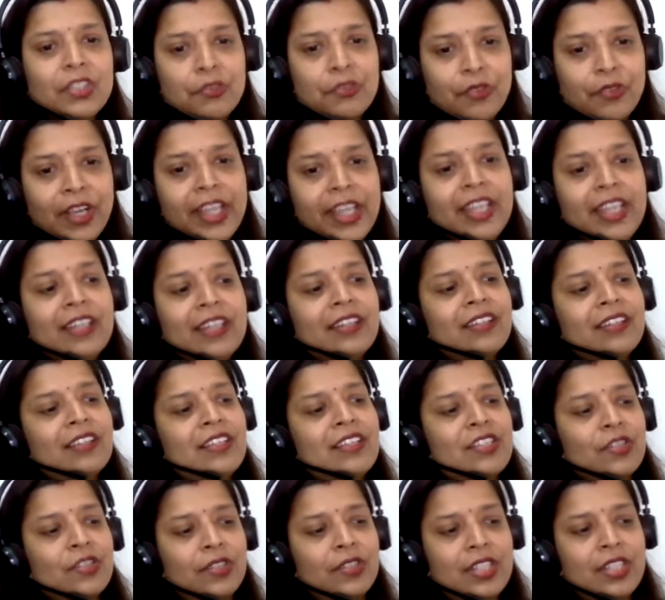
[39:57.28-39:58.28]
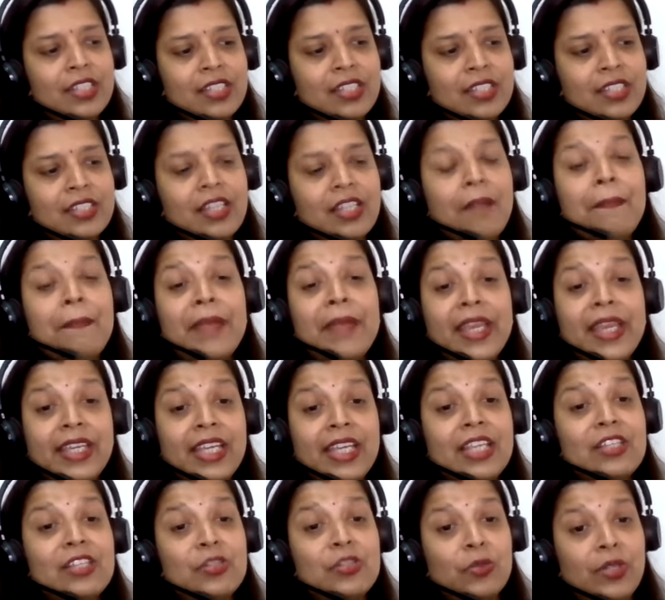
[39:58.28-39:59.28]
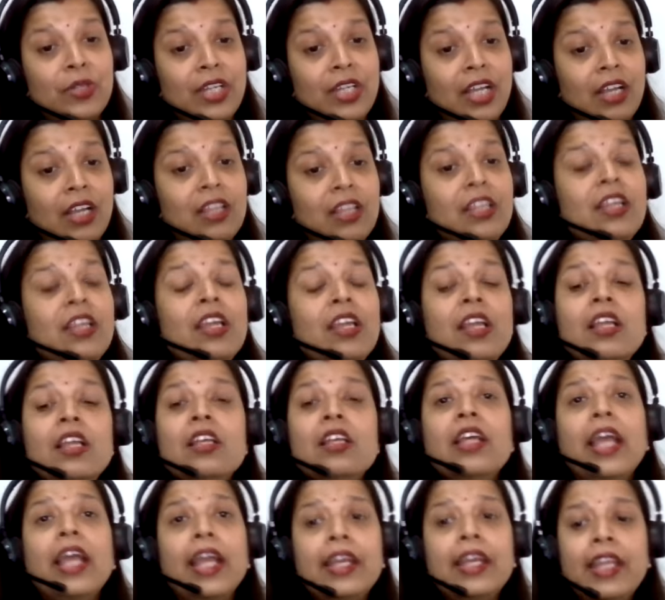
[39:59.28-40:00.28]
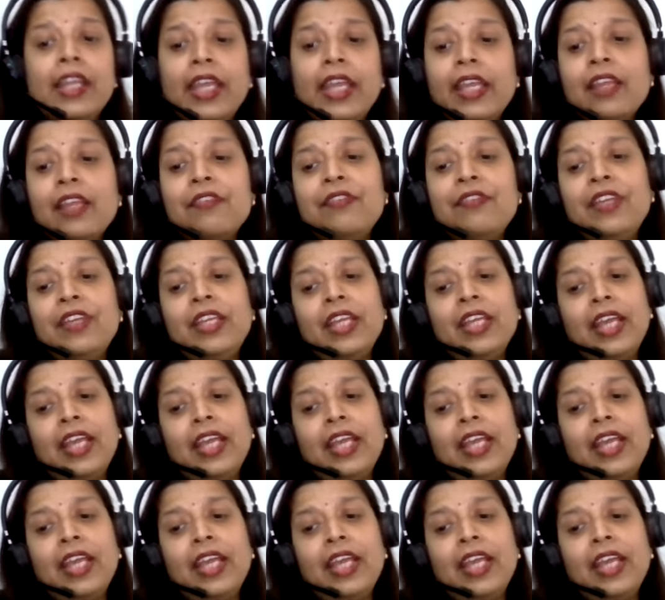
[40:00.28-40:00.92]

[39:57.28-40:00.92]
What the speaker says: Fine. So this is the baking soda. And here we